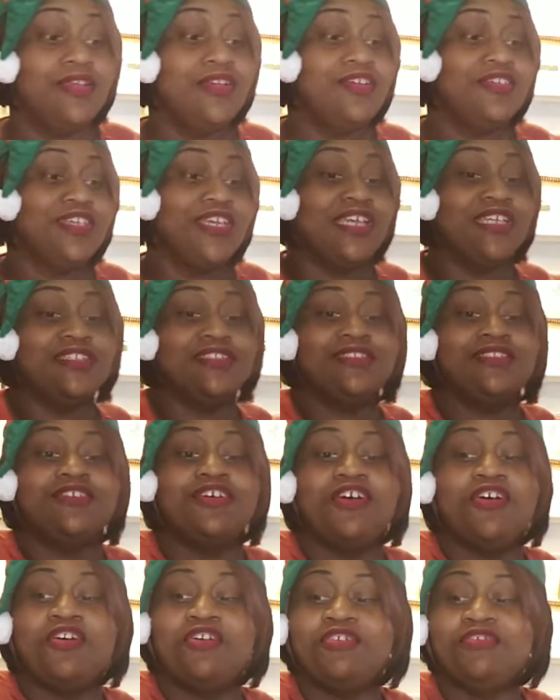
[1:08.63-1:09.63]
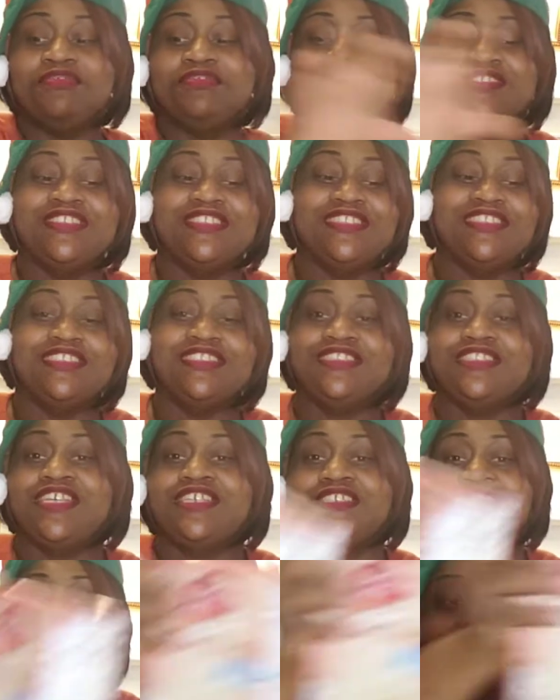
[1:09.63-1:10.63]
Okay, so
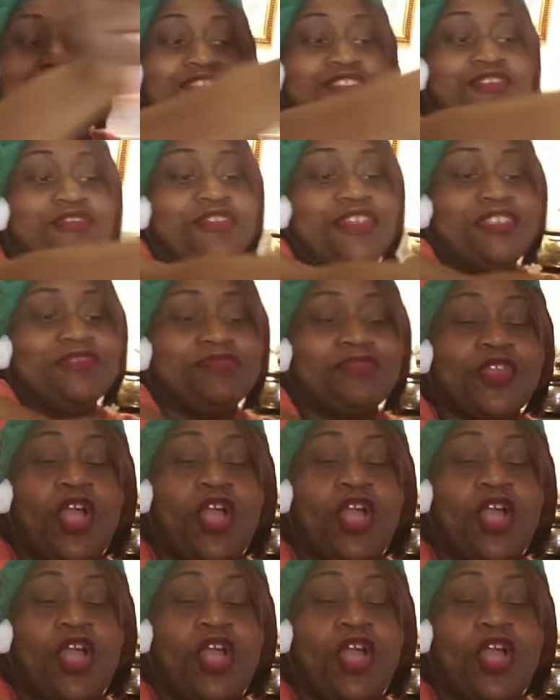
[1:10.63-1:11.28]
let's get to it.